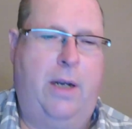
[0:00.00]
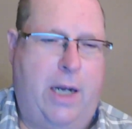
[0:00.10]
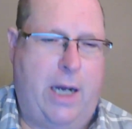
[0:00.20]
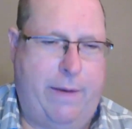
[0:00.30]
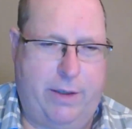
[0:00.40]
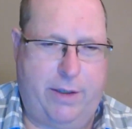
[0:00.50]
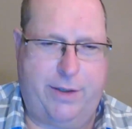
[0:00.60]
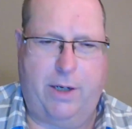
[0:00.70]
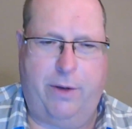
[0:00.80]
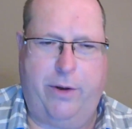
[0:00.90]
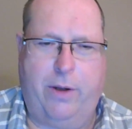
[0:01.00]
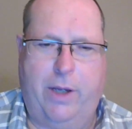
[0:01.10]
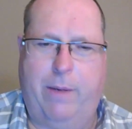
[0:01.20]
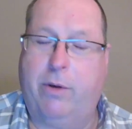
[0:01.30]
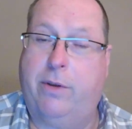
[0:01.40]
having to sell their
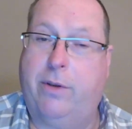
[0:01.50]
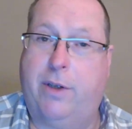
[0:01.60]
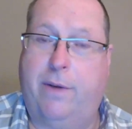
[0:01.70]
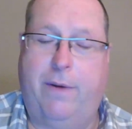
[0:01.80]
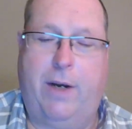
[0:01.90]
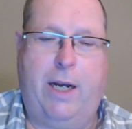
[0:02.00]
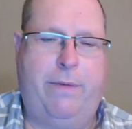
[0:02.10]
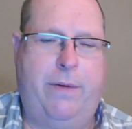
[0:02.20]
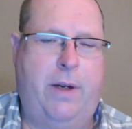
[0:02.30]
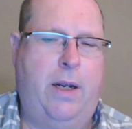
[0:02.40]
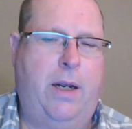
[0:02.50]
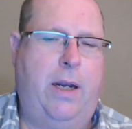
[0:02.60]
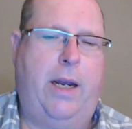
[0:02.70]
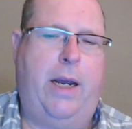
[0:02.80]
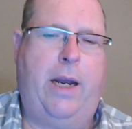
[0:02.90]
labor to survive
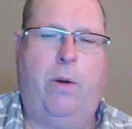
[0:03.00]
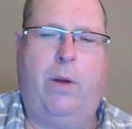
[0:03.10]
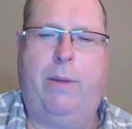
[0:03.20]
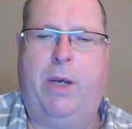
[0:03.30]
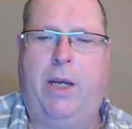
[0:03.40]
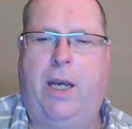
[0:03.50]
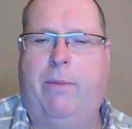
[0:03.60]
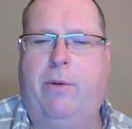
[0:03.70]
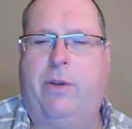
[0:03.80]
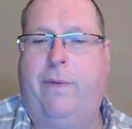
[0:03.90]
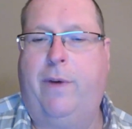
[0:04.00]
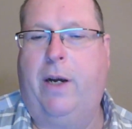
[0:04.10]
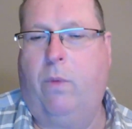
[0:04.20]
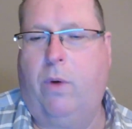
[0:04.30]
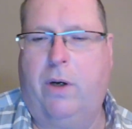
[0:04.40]
and only being able to
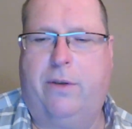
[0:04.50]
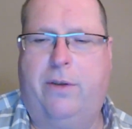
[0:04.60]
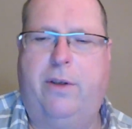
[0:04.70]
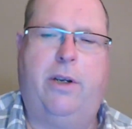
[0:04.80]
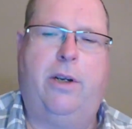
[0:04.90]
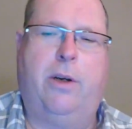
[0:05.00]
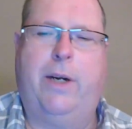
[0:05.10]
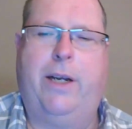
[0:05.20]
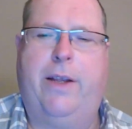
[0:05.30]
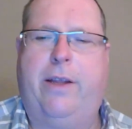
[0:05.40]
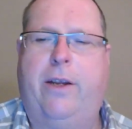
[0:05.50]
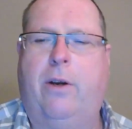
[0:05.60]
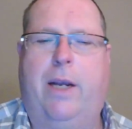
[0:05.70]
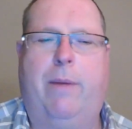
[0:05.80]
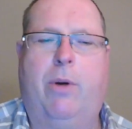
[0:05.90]
find work to the degree that
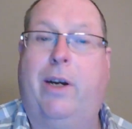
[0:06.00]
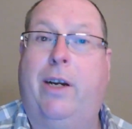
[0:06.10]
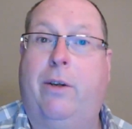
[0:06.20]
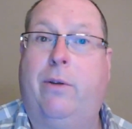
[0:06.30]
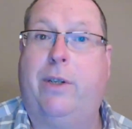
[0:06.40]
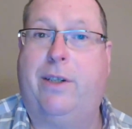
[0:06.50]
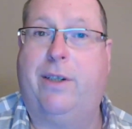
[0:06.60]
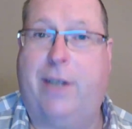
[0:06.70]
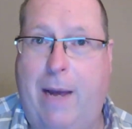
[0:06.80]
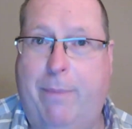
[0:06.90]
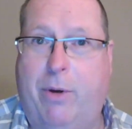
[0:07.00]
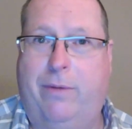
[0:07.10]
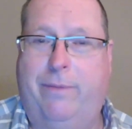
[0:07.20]
their labor increases capital.